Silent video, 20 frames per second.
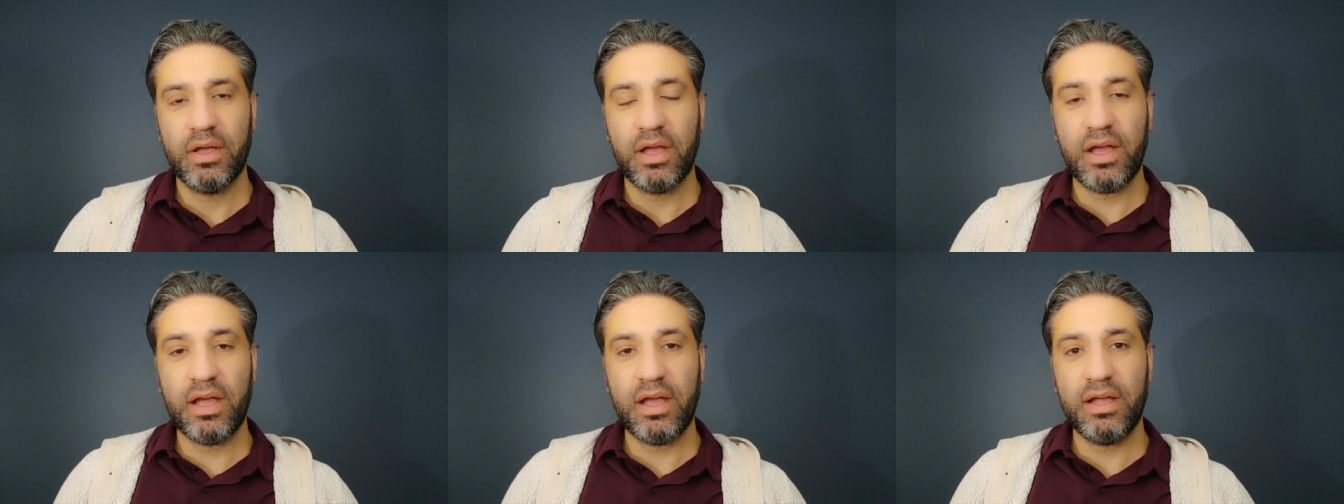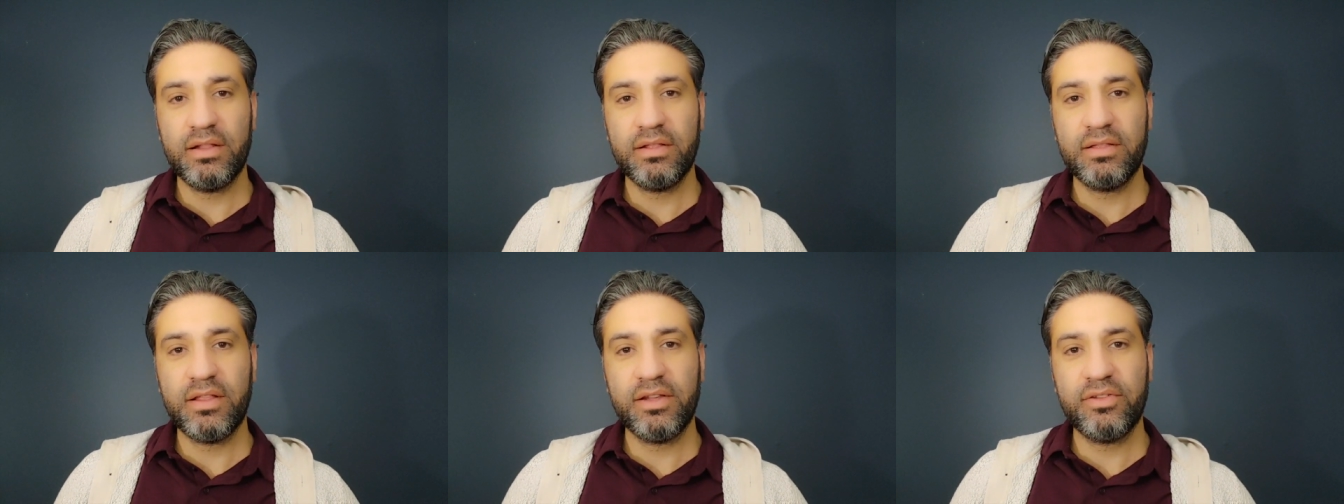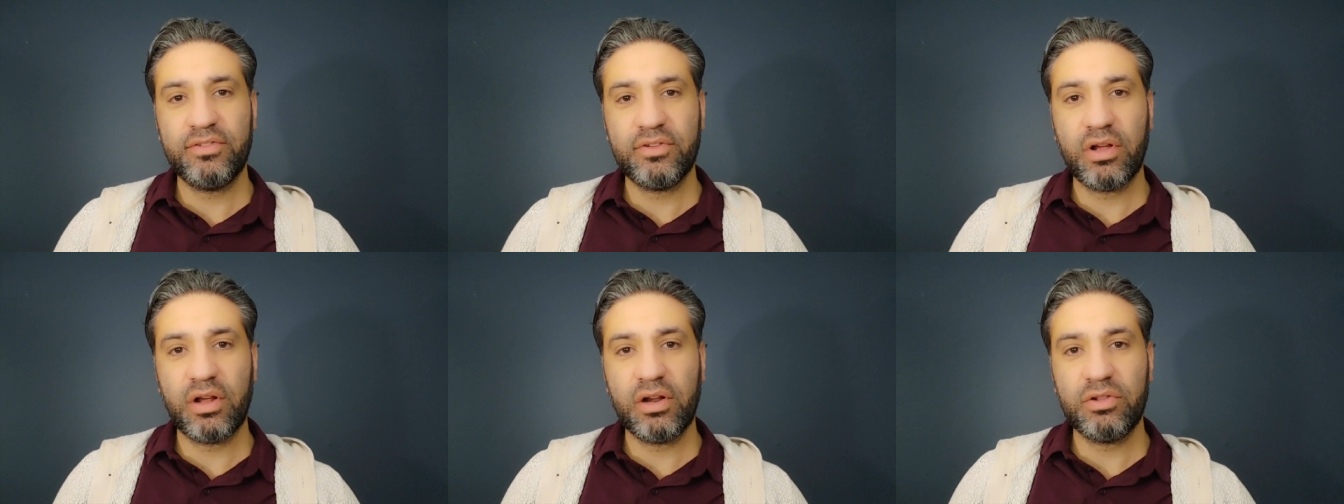And they
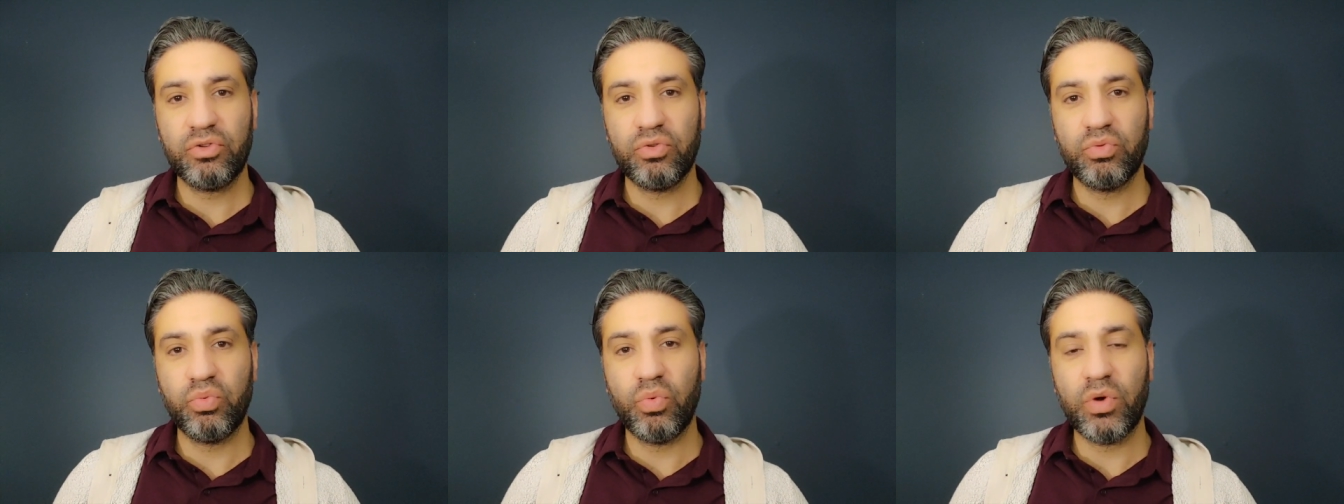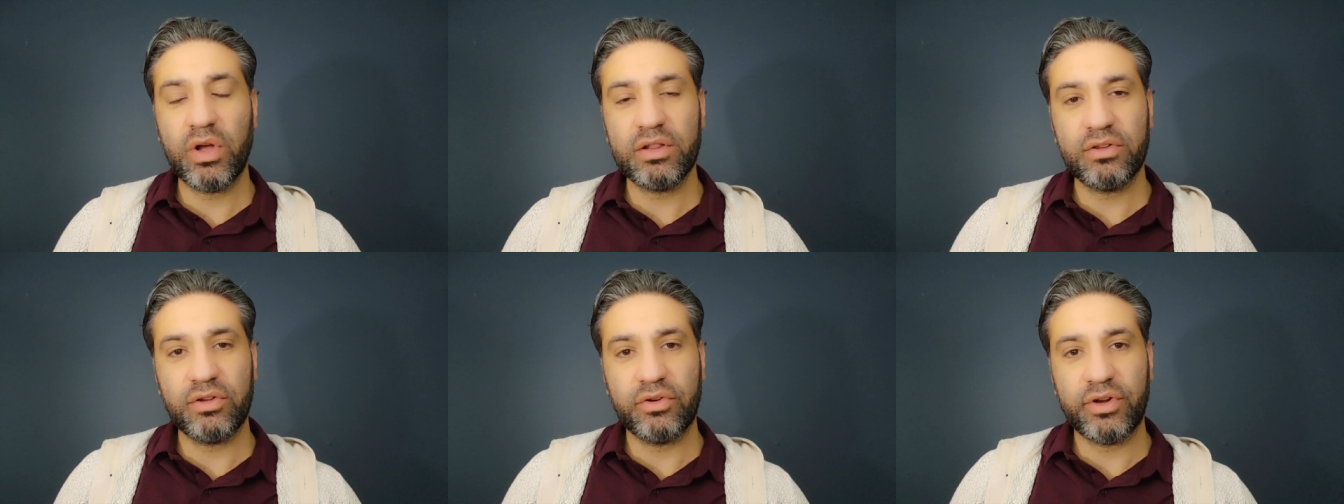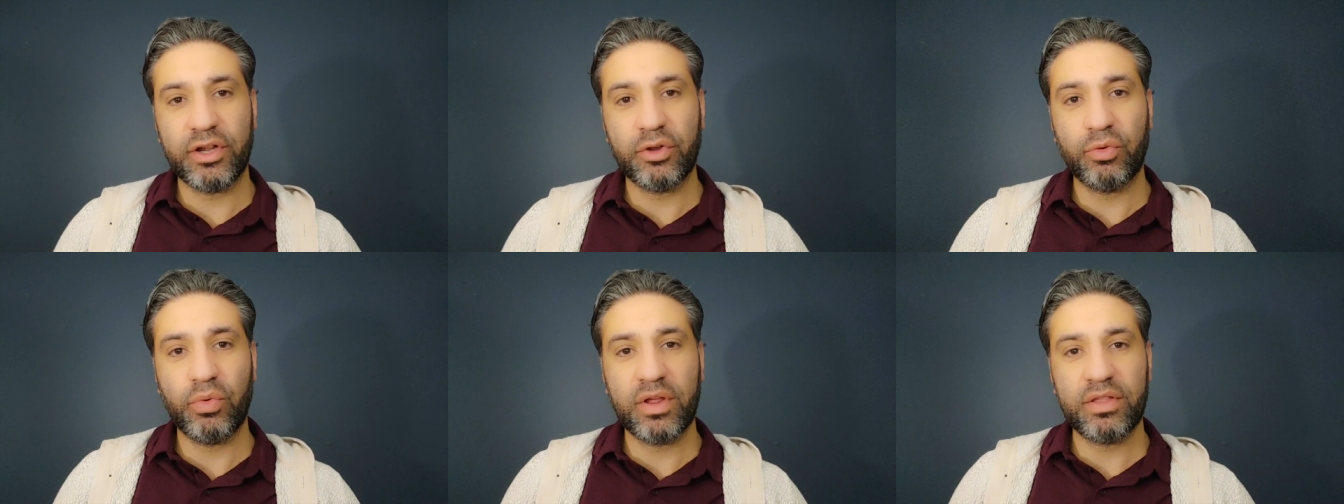start
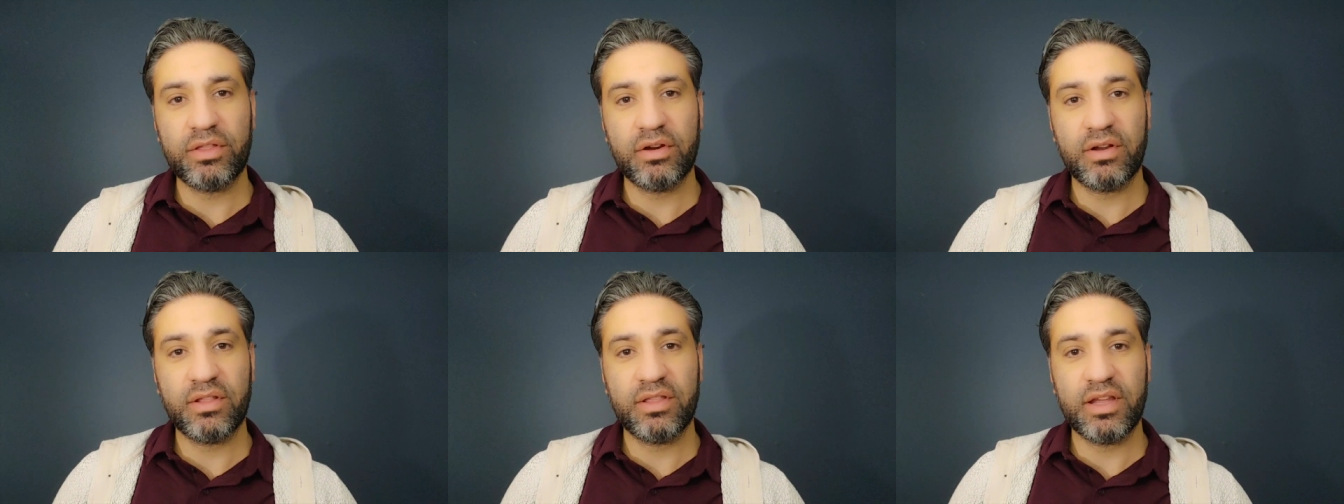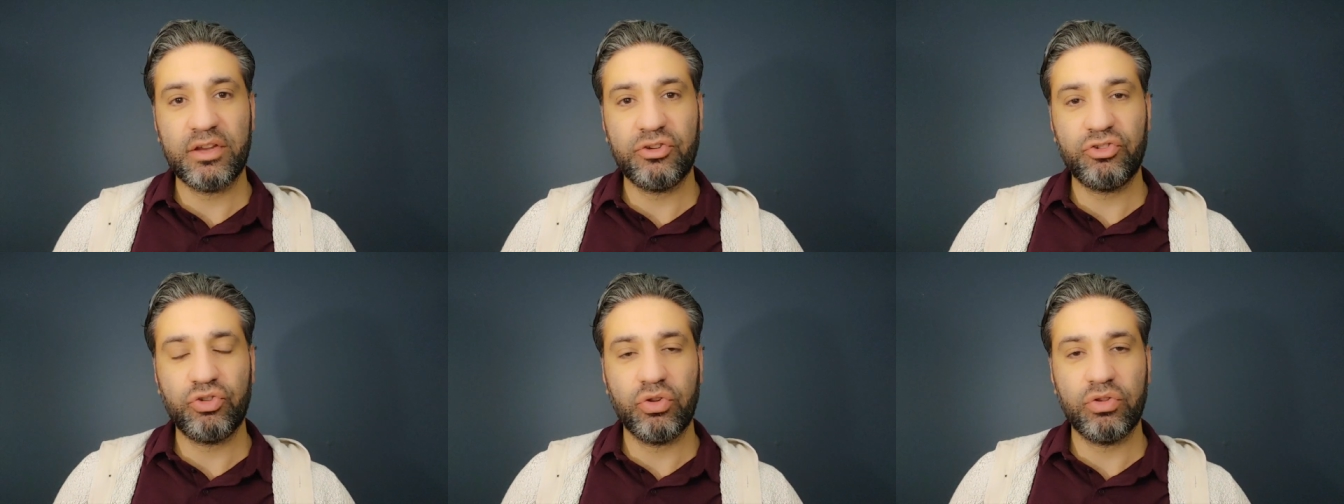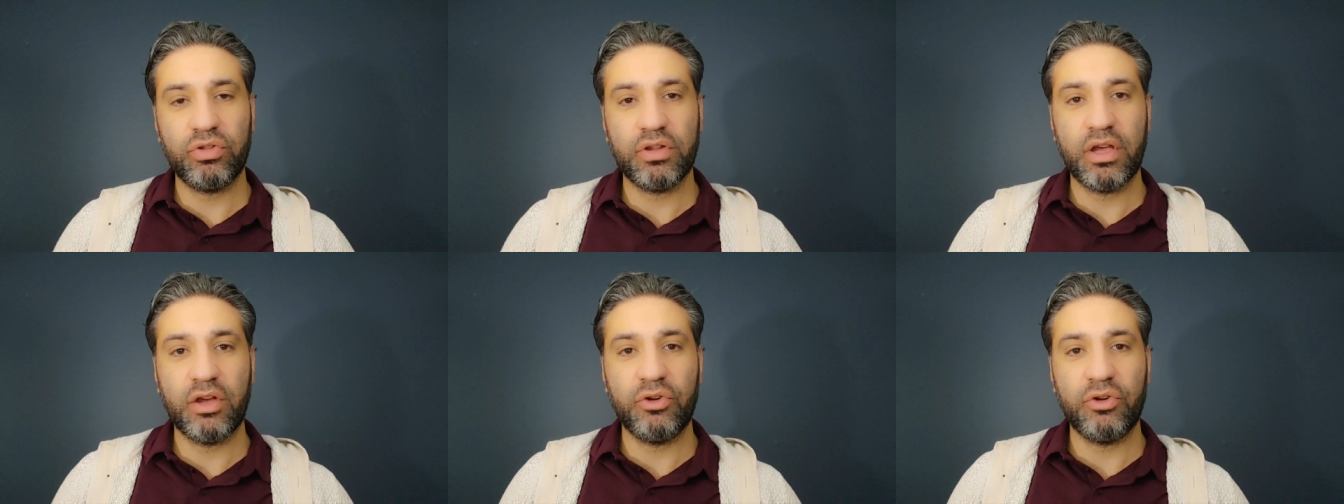wondering whether they should